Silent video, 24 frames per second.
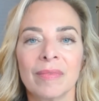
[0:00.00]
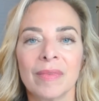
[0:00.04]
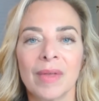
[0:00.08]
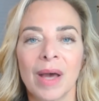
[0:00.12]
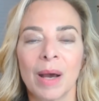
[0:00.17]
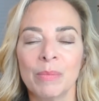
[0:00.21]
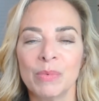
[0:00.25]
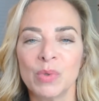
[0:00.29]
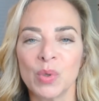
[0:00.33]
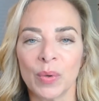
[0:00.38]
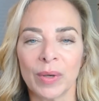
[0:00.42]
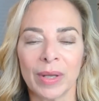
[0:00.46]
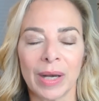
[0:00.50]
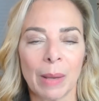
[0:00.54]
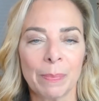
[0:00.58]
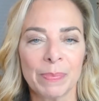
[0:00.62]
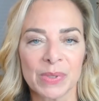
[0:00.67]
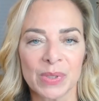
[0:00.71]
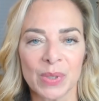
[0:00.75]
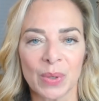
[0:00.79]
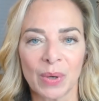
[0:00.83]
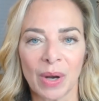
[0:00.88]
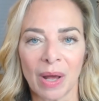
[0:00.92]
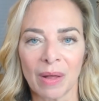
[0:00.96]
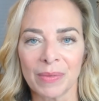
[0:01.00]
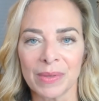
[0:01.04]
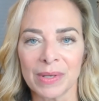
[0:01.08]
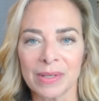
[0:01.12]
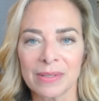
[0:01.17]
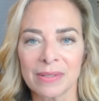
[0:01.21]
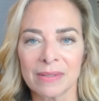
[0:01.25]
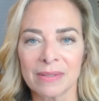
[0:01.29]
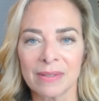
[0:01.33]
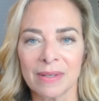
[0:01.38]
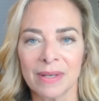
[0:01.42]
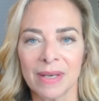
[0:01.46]
I'm doing an episode on
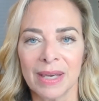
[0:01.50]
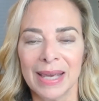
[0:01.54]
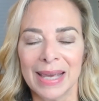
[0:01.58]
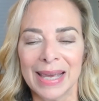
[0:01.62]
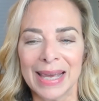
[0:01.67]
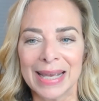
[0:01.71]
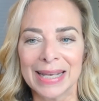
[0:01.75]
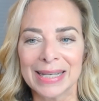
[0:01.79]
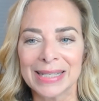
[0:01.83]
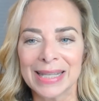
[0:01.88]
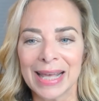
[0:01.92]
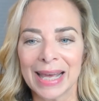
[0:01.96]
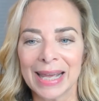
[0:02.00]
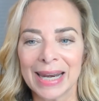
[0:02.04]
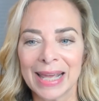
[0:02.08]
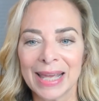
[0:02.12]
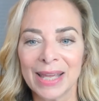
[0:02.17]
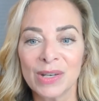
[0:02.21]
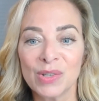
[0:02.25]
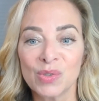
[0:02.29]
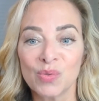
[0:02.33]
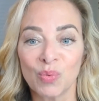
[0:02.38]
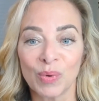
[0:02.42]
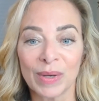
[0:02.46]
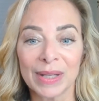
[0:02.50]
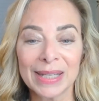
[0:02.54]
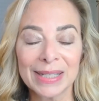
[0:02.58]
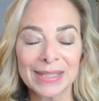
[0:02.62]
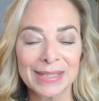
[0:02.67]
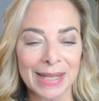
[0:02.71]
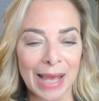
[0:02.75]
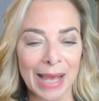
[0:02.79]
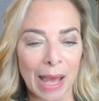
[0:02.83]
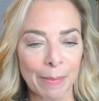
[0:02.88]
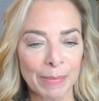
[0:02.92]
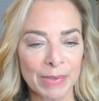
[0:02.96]
this. Is that it is really
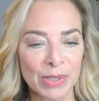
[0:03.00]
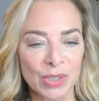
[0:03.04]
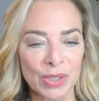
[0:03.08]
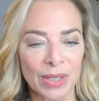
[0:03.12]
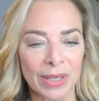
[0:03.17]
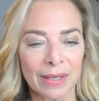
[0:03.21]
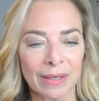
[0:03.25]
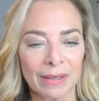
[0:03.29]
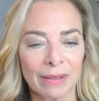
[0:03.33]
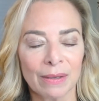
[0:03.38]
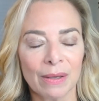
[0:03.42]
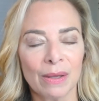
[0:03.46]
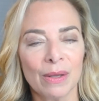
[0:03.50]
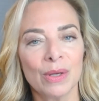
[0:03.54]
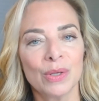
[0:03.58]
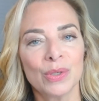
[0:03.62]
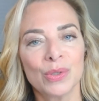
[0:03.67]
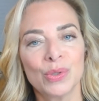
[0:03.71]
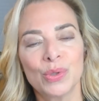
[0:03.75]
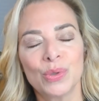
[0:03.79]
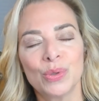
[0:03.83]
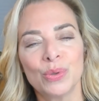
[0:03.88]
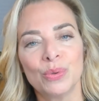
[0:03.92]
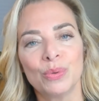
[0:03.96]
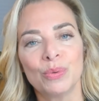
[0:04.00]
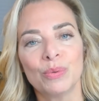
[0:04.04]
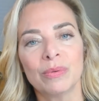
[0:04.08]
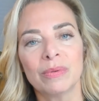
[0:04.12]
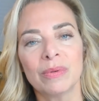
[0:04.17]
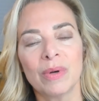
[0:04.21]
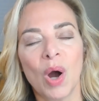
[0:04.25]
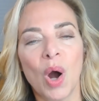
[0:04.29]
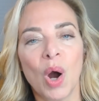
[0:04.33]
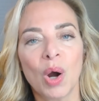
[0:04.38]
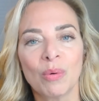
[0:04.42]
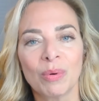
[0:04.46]
damaging to
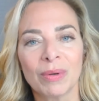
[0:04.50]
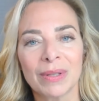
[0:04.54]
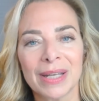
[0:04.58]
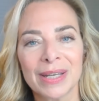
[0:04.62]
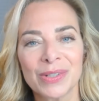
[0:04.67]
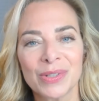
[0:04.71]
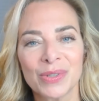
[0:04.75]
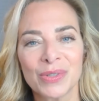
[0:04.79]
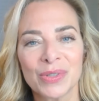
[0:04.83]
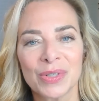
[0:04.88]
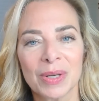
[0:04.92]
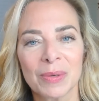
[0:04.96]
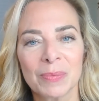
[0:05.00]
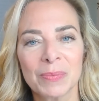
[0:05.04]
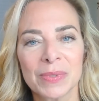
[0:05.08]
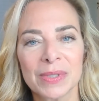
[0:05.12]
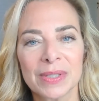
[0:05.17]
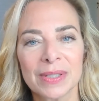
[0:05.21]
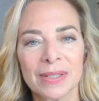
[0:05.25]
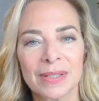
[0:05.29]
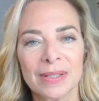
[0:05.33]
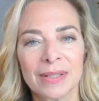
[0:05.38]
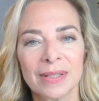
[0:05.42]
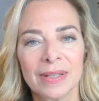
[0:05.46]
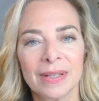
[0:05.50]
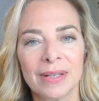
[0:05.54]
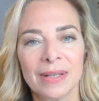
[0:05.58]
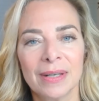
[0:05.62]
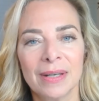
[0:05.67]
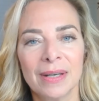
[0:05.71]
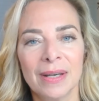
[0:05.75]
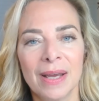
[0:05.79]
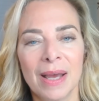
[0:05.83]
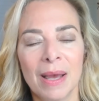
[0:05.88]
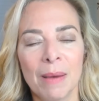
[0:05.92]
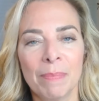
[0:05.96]
our relationships.
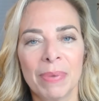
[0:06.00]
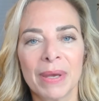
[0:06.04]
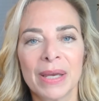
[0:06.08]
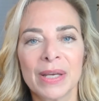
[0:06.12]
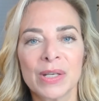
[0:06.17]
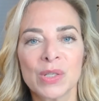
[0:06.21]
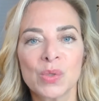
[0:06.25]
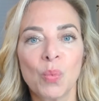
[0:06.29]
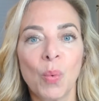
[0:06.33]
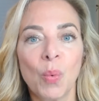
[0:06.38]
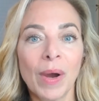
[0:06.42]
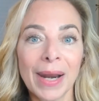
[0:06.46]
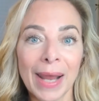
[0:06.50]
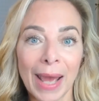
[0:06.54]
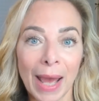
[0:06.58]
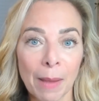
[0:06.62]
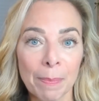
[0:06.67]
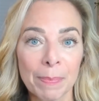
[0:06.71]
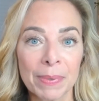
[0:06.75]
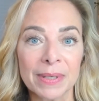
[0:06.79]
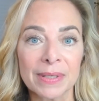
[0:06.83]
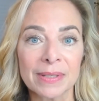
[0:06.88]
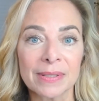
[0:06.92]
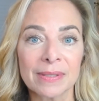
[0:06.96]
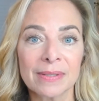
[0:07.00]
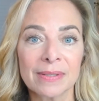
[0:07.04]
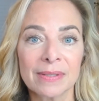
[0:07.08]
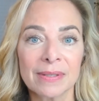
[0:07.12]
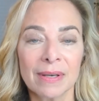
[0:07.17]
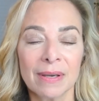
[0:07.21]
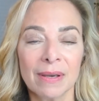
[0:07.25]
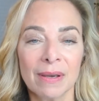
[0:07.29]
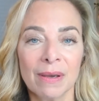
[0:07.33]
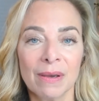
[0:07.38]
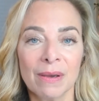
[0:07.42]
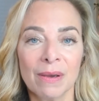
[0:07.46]
Because what happens
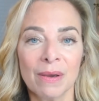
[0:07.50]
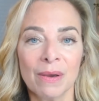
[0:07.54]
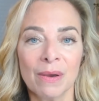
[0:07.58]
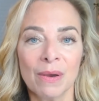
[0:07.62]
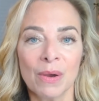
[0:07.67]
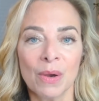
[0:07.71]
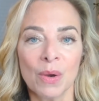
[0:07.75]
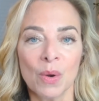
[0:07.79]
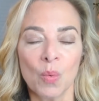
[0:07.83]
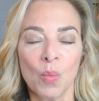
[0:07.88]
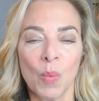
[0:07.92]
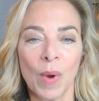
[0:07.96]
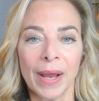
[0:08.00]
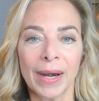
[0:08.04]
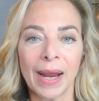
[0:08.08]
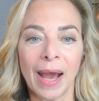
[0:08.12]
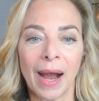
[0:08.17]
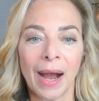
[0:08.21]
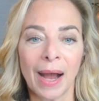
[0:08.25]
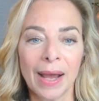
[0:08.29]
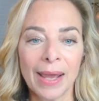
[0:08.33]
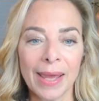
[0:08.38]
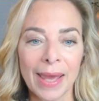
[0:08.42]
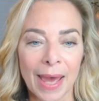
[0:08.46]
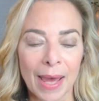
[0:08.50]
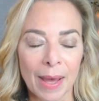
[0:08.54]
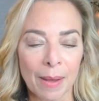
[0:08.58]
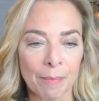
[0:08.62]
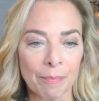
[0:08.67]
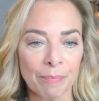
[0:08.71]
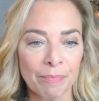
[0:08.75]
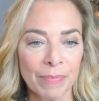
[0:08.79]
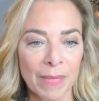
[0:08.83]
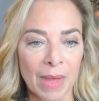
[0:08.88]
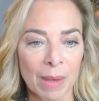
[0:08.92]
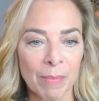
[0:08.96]
when I
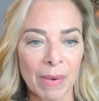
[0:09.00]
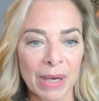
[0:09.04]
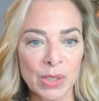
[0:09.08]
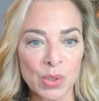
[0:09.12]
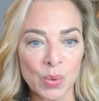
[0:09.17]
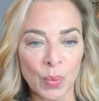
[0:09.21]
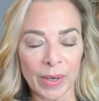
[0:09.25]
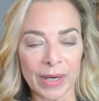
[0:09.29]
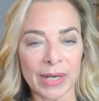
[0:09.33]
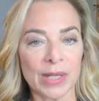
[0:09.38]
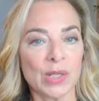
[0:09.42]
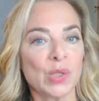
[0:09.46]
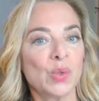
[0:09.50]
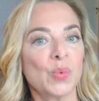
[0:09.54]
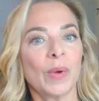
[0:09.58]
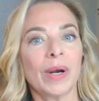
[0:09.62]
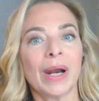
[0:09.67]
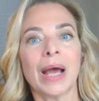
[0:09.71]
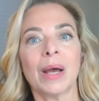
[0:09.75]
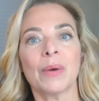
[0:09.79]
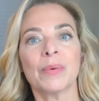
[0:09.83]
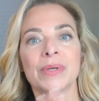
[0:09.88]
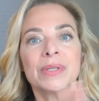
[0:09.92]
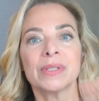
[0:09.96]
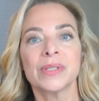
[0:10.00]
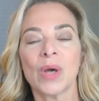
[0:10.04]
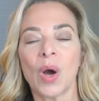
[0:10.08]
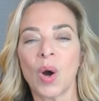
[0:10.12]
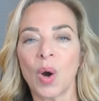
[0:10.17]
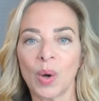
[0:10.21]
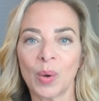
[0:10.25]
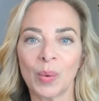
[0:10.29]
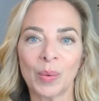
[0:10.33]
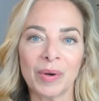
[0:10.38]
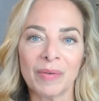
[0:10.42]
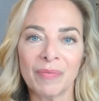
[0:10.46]
am in my 20s, when I was
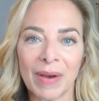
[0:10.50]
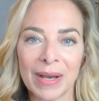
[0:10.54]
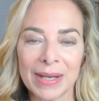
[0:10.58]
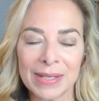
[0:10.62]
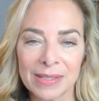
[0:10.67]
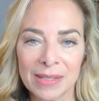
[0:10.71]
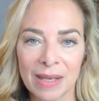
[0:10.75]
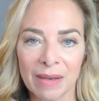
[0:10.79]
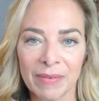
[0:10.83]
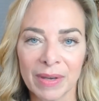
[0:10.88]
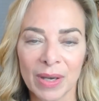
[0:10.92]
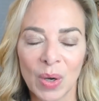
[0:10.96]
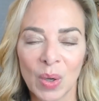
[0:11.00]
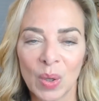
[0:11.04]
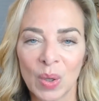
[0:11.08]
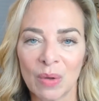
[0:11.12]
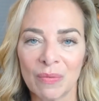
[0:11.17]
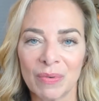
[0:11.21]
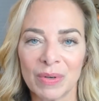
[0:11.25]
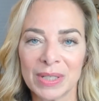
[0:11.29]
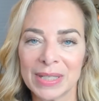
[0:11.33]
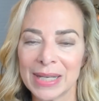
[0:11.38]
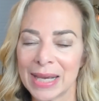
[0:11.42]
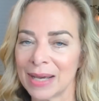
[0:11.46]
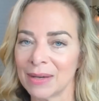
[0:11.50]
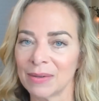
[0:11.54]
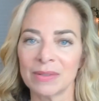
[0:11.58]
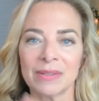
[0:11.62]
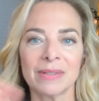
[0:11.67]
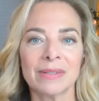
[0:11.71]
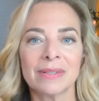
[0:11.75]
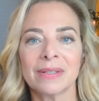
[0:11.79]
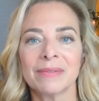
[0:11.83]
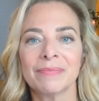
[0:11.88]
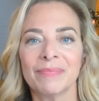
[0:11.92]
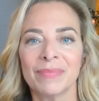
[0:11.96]
auto advice giving all over town
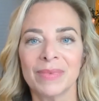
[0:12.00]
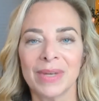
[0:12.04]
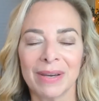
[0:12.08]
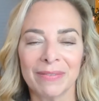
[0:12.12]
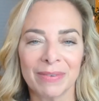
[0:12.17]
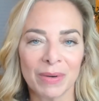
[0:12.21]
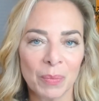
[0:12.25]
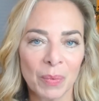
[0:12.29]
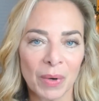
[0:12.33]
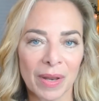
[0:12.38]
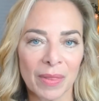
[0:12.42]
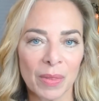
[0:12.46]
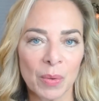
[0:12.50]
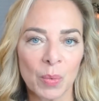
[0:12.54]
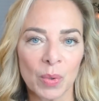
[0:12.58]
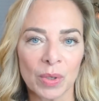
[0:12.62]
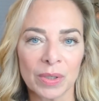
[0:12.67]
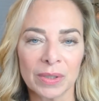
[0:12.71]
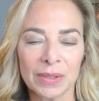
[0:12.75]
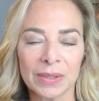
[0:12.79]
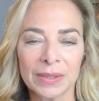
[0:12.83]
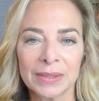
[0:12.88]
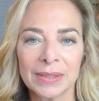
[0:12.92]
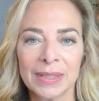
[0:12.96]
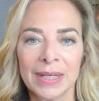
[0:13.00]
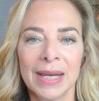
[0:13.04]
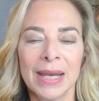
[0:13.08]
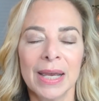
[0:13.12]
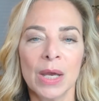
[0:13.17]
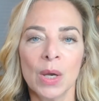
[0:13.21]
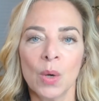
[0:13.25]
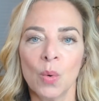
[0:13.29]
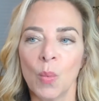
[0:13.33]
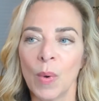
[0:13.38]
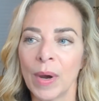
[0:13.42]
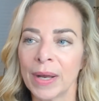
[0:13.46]
to everyone in the world,
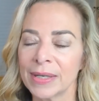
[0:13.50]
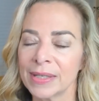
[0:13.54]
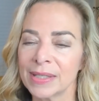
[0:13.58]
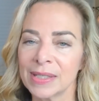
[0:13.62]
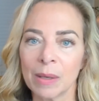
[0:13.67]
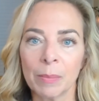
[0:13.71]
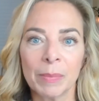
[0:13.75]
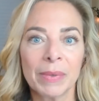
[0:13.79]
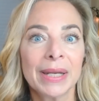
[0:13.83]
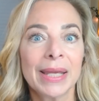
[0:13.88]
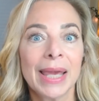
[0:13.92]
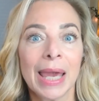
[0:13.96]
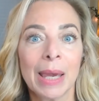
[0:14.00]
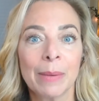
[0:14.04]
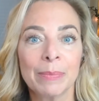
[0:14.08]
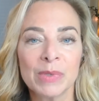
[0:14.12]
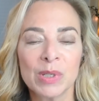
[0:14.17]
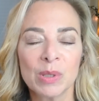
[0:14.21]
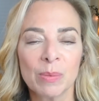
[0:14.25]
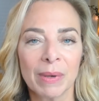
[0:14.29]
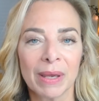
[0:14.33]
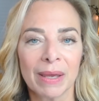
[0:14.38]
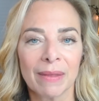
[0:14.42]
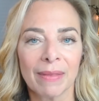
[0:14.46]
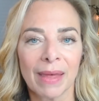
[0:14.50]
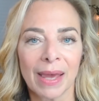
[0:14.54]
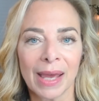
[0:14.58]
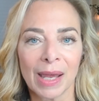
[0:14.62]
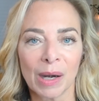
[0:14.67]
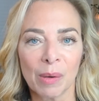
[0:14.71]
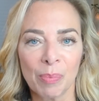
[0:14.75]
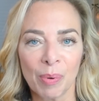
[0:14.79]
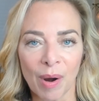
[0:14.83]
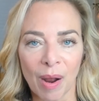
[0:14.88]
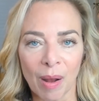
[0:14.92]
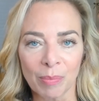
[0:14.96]
when someone came to me and they
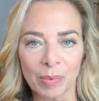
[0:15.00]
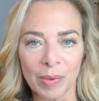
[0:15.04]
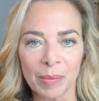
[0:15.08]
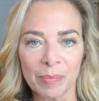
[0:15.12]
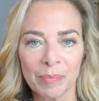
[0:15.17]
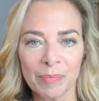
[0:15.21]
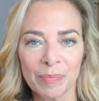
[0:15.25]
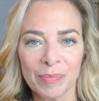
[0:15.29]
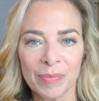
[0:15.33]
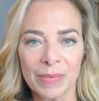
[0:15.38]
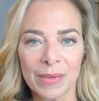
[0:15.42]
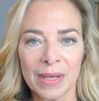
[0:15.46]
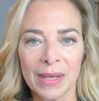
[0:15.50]
had a problem,